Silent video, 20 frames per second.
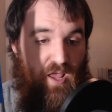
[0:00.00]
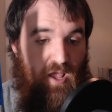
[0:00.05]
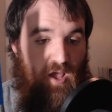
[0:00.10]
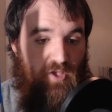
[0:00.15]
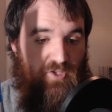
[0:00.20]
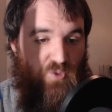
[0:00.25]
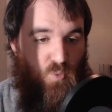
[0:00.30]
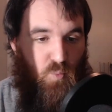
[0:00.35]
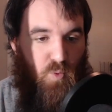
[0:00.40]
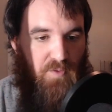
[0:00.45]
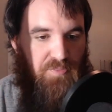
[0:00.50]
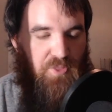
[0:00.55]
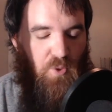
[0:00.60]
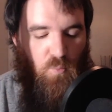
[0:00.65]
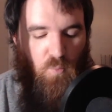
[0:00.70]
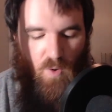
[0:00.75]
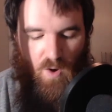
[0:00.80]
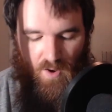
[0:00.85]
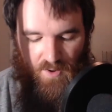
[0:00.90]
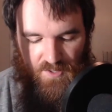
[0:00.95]
So, What
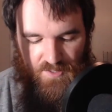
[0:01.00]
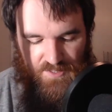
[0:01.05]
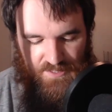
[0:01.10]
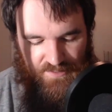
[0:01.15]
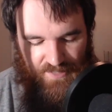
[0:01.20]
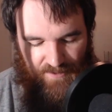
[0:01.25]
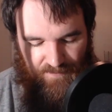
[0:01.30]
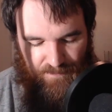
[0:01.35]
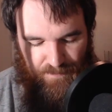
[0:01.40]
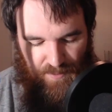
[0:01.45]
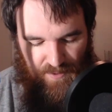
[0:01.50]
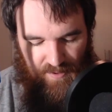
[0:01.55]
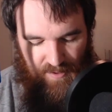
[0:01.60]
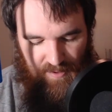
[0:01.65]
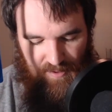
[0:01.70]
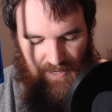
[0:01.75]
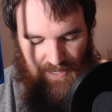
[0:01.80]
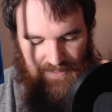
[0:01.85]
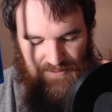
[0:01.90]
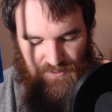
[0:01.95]
the waters left
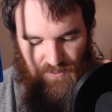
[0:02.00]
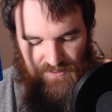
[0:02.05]
behind.